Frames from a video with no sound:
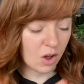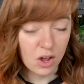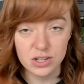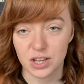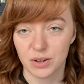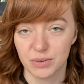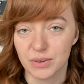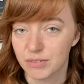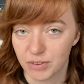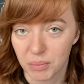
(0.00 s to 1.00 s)
also
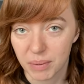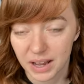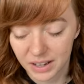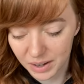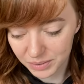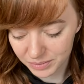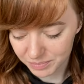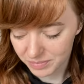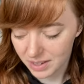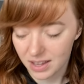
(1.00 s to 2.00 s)
from Petco.
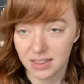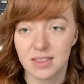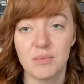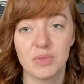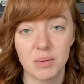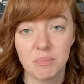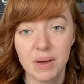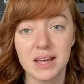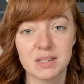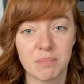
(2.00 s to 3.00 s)
The, the
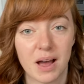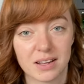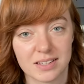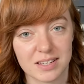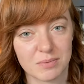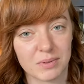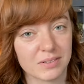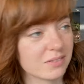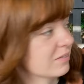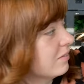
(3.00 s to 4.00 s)
biggest box is this one